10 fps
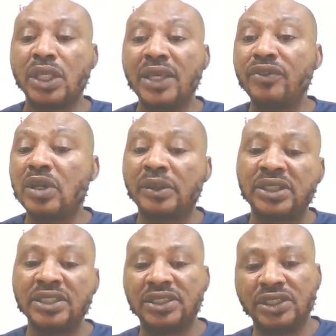Even your
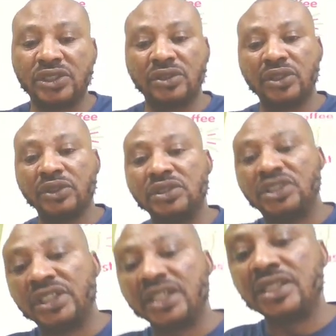train station, you go to the
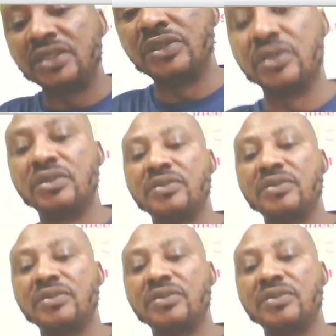train, you